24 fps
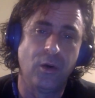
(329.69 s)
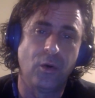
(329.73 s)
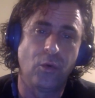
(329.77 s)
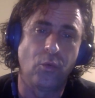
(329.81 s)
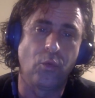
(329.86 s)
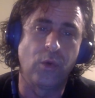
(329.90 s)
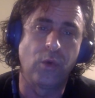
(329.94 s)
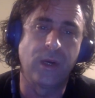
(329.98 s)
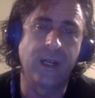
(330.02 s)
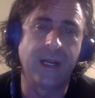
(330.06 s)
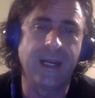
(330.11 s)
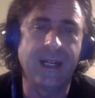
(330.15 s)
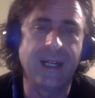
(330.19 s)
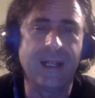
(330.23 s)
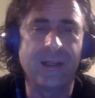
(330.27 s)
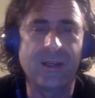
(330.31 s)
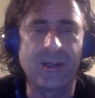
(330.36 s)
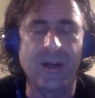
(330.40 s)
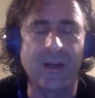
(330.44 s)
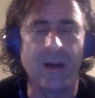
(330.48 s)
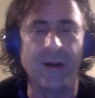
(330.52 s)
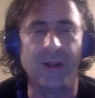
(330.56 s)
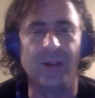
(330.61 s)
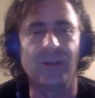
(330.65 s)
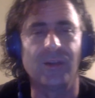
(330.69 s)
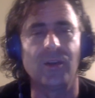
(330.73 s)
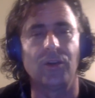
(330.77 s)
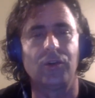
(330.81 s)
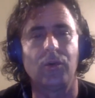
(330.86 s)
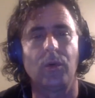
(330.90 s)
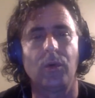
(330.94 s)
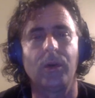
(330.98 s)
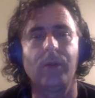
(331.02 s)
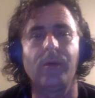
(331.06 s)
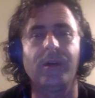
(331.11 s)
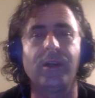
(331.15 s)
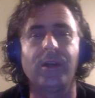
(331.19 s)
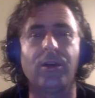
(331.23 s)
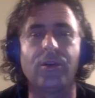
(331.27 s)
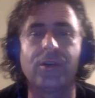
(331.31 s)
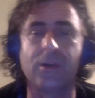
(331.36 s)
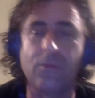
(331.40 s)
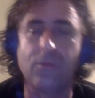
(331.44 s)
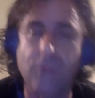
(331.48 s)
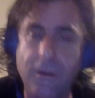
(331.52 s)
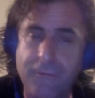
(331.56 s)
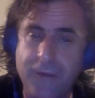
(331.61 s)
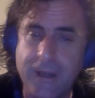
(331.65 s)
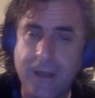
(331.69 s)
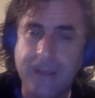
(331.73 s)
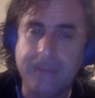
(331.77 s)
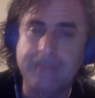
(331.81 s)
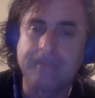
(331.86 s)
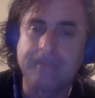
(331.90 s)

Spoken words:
We're going to get started. So 21 years in roofing,